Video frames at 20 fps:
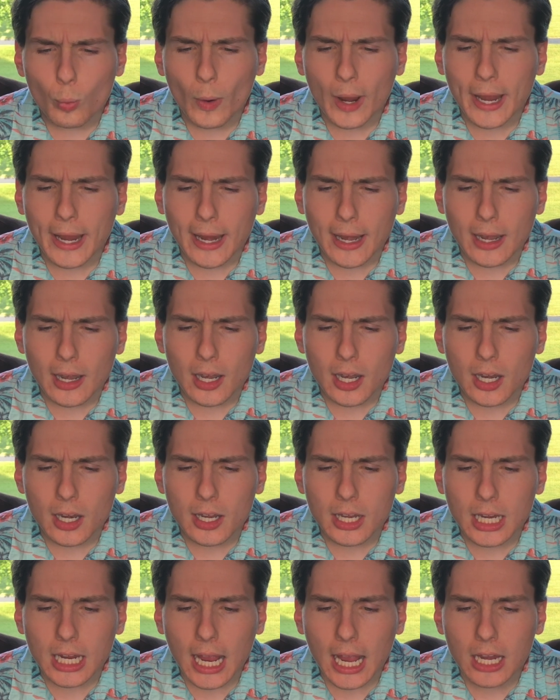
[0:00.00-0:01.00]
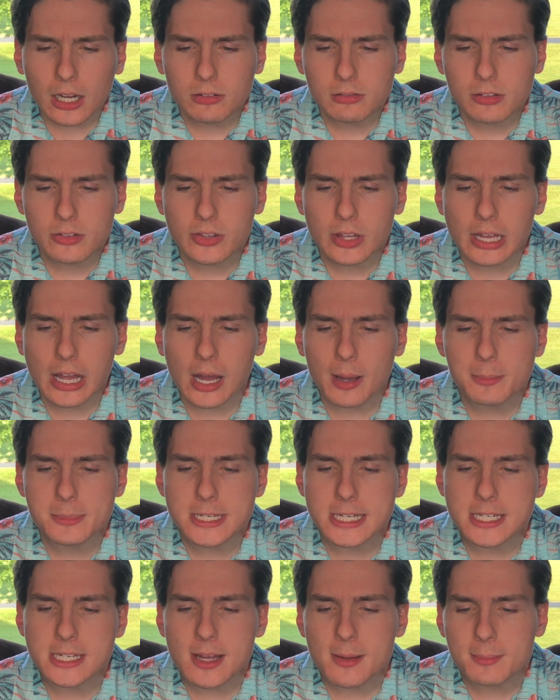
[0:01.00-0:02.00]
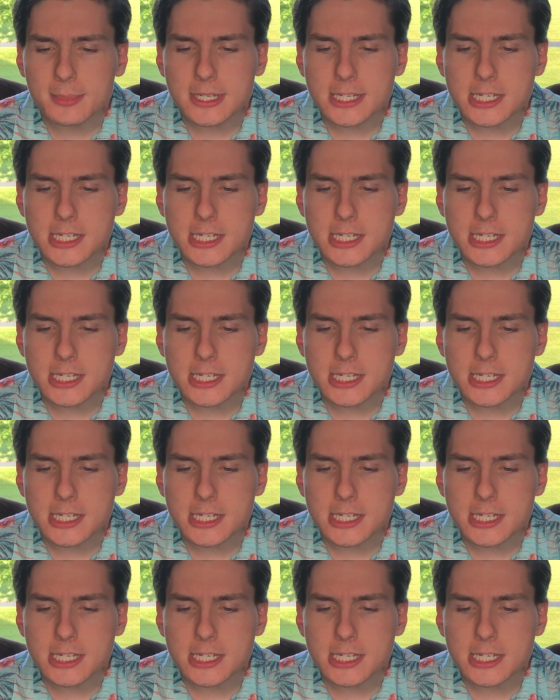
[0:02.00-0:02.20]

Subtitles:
Wait, it kinda looks like Humpty Dumpty